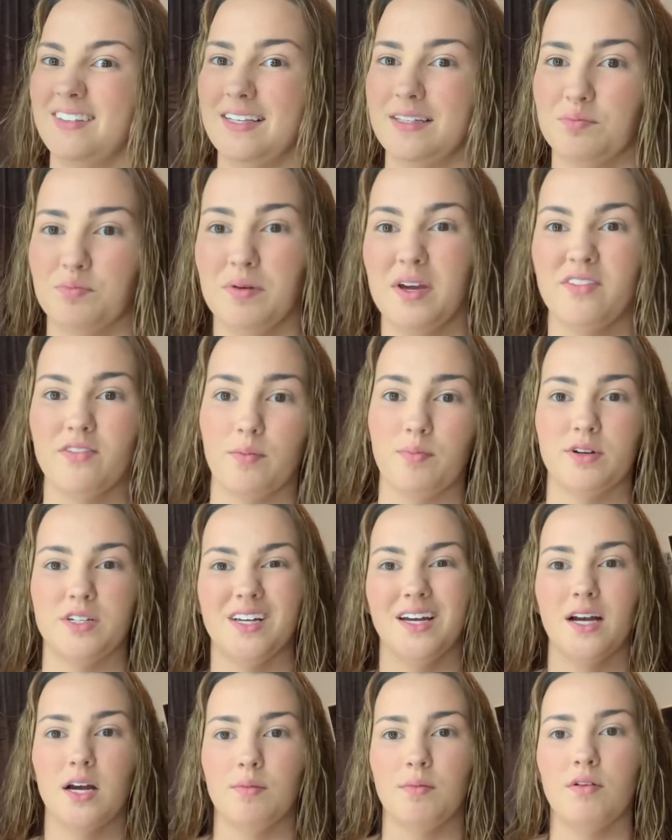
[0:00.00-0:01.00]
a bit of a
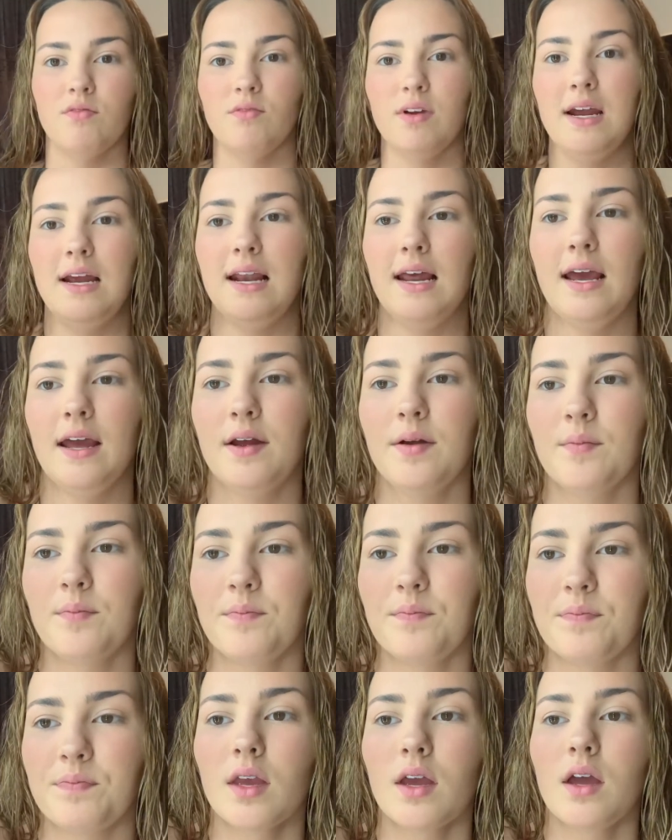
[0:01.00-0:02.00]
predicament, really.
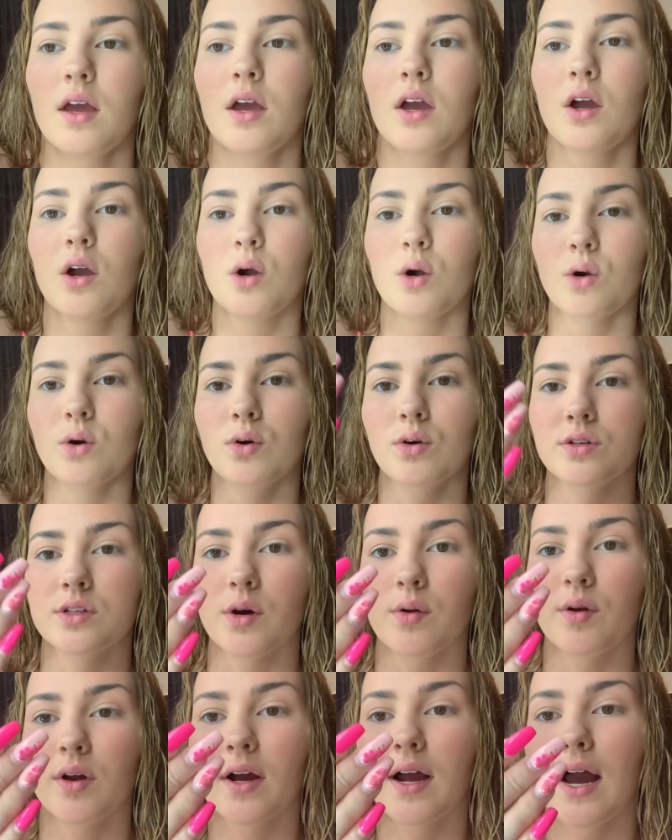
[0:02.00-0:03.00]
Also,
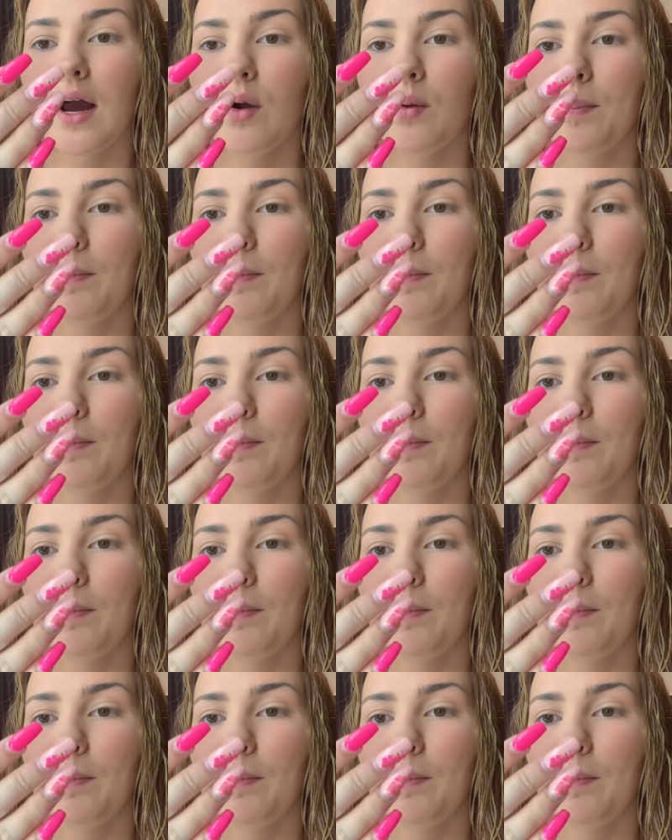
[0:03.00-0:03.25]
look how